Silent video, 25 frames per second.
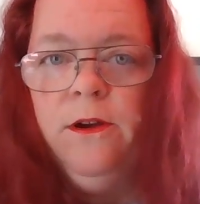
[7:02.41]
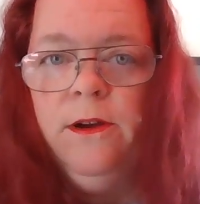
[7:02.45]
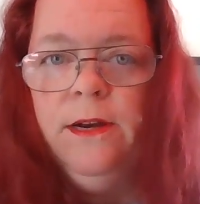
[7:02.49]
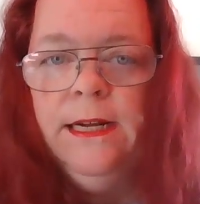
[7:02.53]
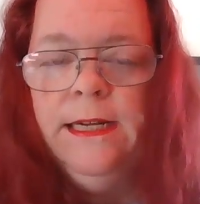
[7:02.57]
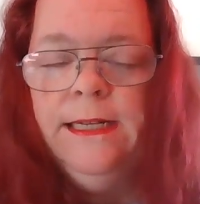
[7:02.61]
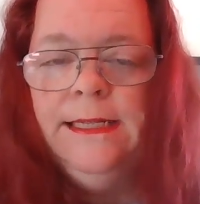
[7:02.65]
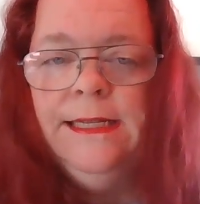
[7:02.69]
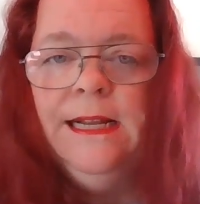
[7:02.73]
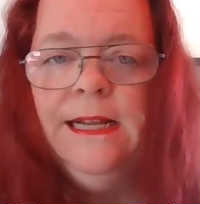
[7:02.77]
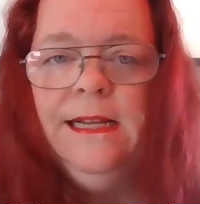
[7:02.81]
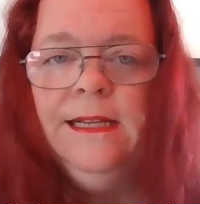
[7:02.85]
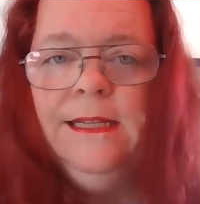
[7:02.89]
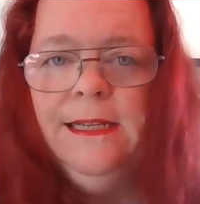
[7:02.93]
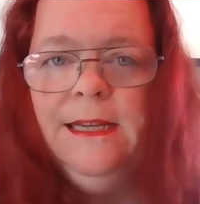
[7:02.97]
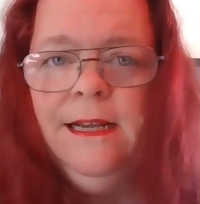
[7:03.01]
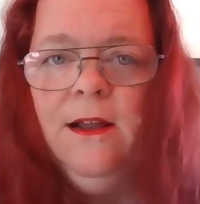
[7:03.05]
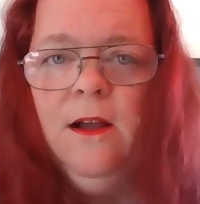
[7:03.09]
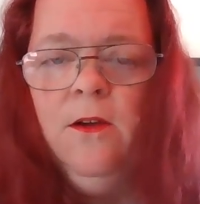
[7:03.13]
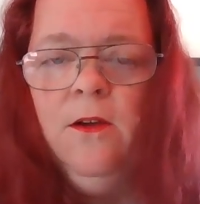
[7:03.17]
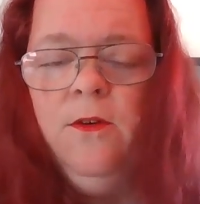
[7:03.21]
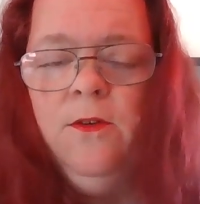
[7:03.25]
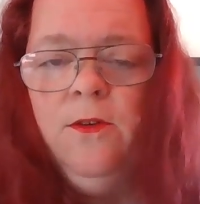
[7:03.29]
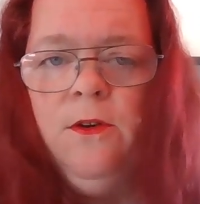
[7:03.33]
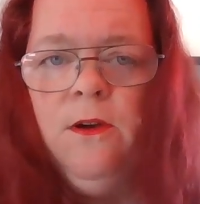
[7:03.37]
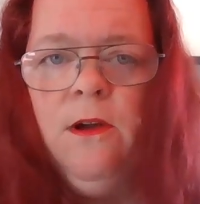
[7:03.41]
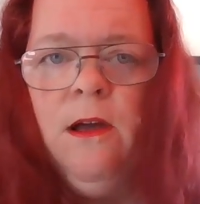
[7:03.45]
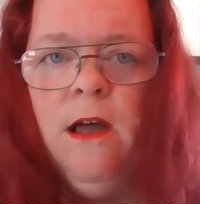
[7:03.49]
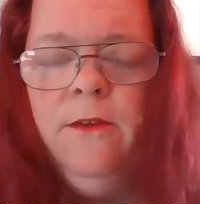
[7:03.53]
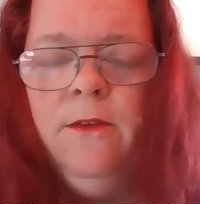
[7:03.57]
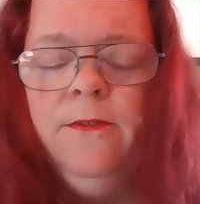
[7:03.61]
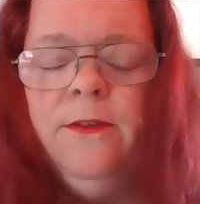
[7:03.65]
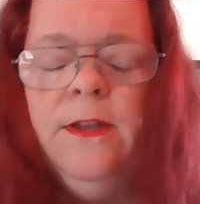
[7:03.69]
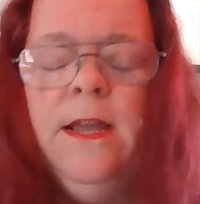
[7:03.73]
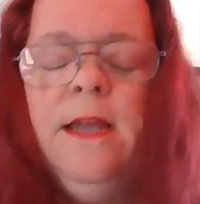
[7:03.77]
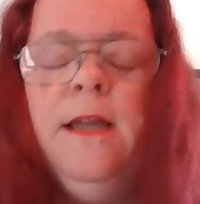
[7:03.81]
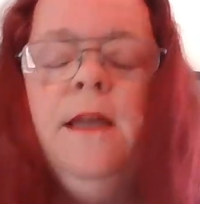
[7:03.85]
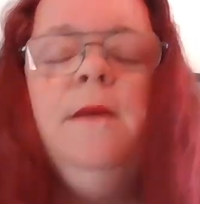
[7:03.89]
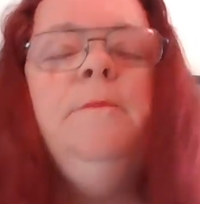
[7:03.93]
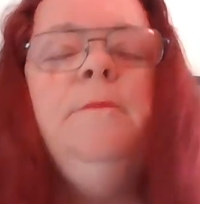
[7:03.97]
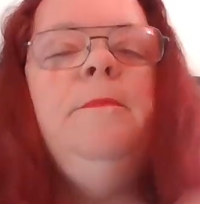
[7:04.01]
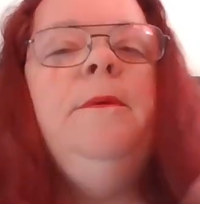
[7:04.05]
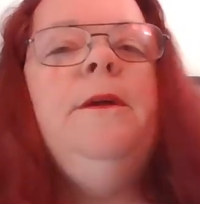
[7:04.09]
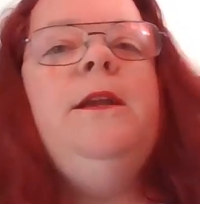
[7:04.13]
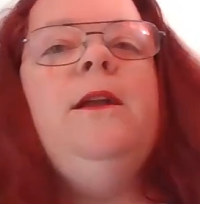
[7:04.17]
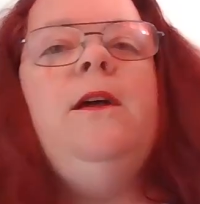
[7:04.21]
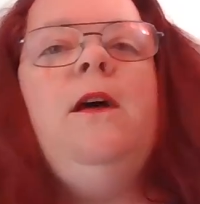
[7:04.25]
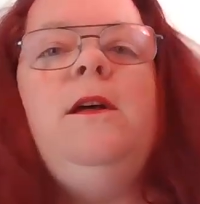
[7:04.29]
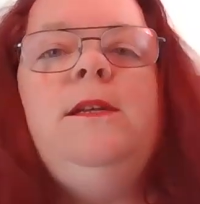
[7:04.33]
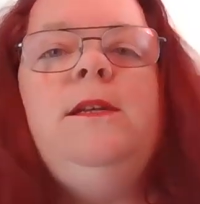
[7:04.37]
It sends the odor off.
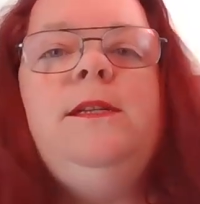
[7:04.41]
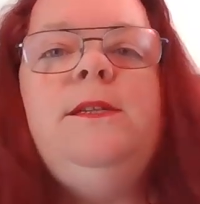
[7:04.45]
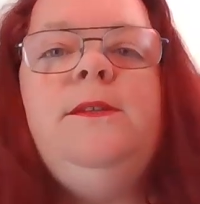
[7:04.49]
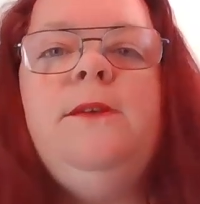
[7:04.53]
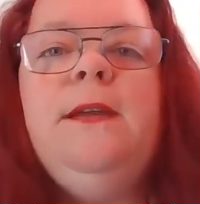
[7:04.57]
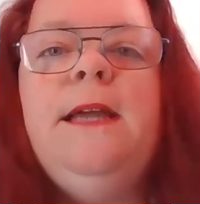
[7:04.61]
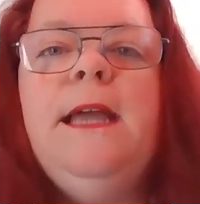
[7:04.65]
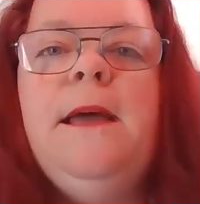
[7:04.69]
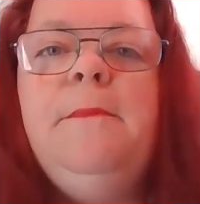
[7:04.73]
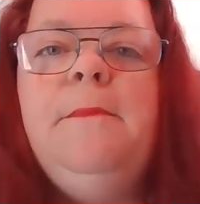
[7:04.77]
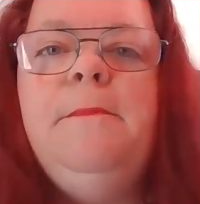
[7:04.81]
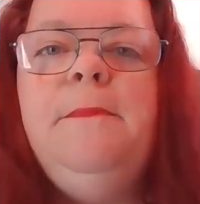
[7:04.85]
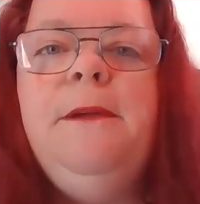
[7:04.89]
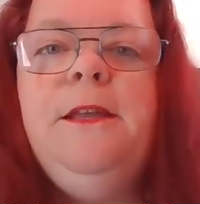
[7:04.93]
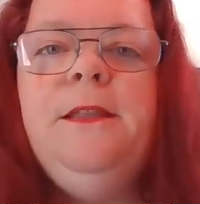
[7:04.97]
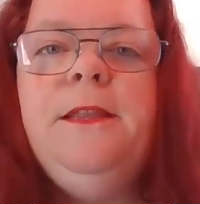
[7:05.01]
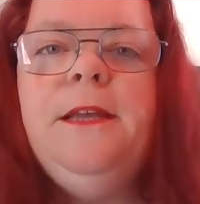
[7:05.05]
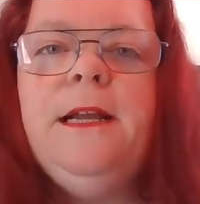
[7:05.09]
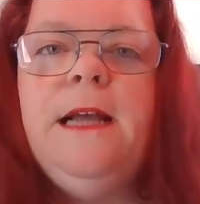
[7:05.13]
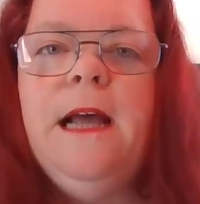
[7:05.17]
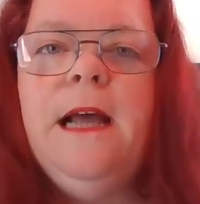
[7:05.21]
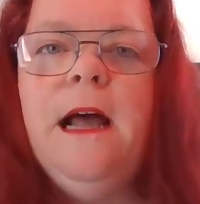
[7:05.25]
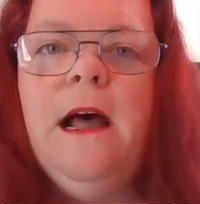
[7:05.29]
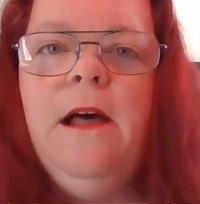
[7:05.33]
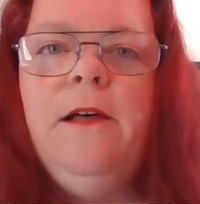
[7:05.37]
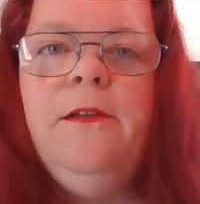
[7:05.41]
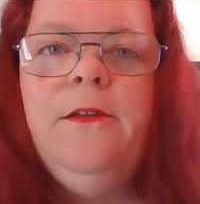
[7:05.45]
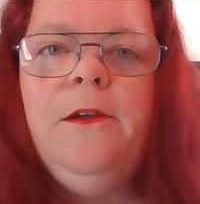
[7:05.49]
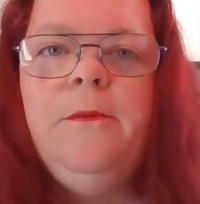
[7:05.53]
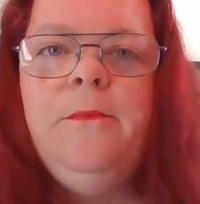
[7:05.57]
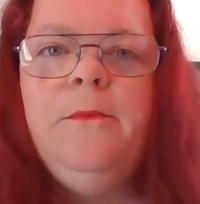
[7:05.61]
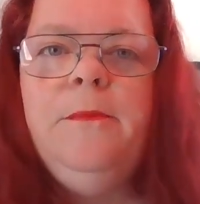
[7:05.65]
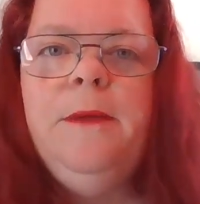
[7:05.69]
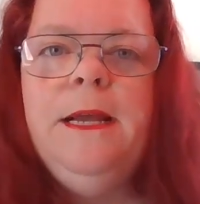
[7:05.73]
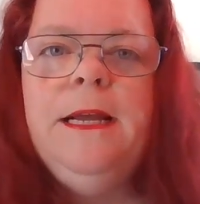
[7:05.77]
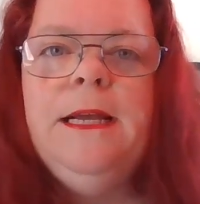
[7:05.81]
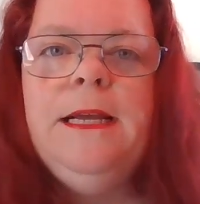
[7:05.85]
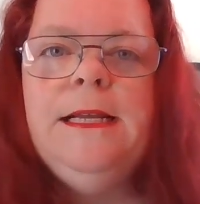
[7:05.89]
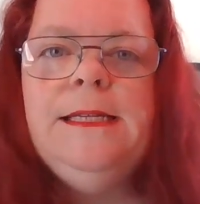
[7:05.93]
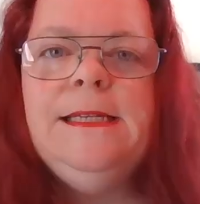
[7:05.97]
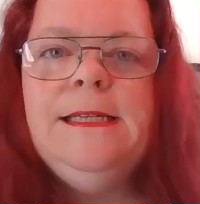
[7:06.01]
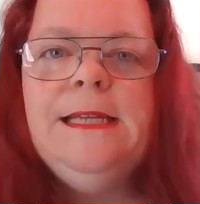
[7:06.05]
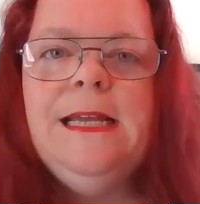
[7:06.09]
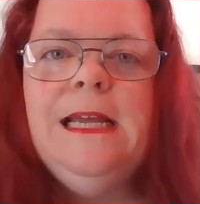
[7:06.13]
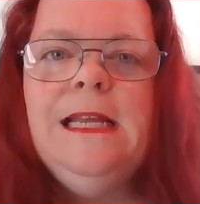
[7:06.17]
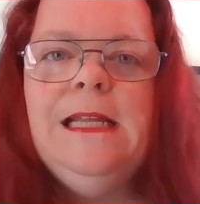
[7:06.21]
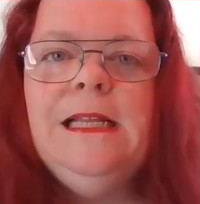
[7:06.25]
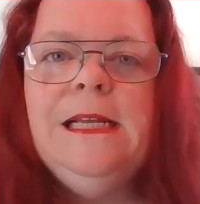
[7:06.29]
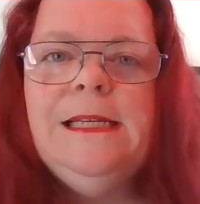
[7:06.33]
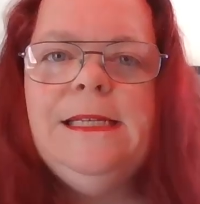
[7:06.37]
But it also can be the color, because
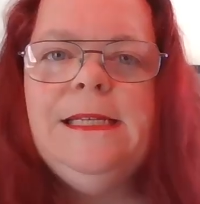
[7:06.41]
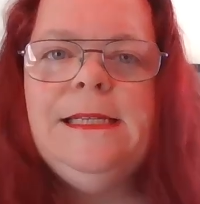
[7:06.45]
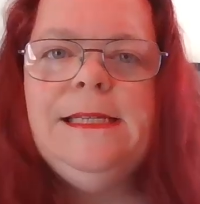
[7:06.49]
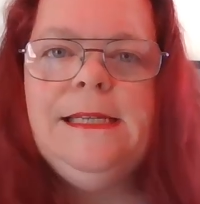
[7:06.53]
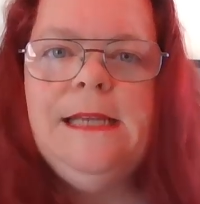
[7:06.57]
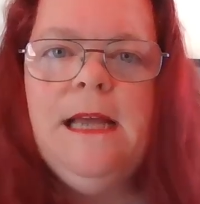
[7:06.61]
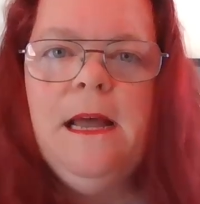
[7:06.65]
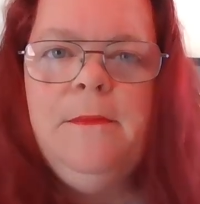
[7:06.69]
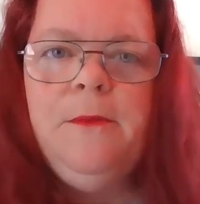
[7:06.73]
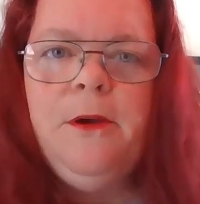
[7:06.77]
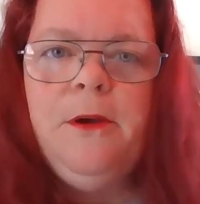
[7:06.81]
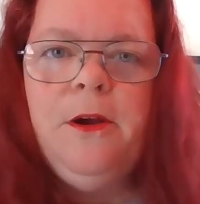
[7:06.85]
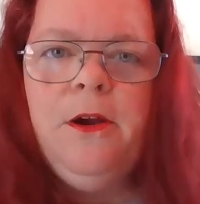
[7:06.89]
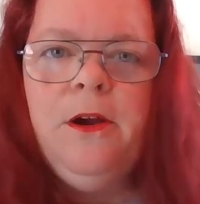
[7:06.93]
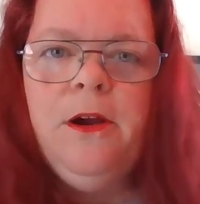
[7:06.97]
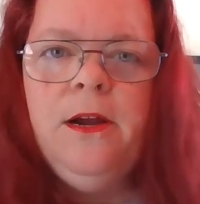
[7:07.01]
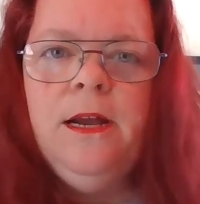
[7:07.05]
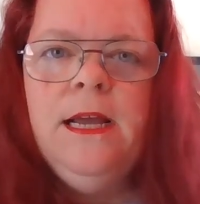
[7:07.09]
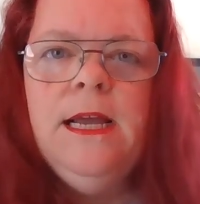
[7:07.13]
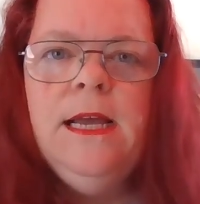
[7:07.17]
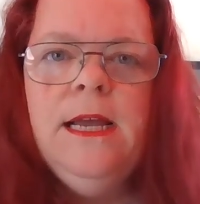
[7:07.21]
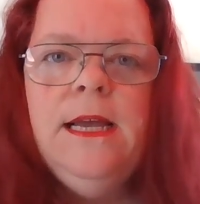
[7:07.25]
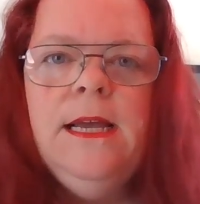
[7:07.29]
in the summer,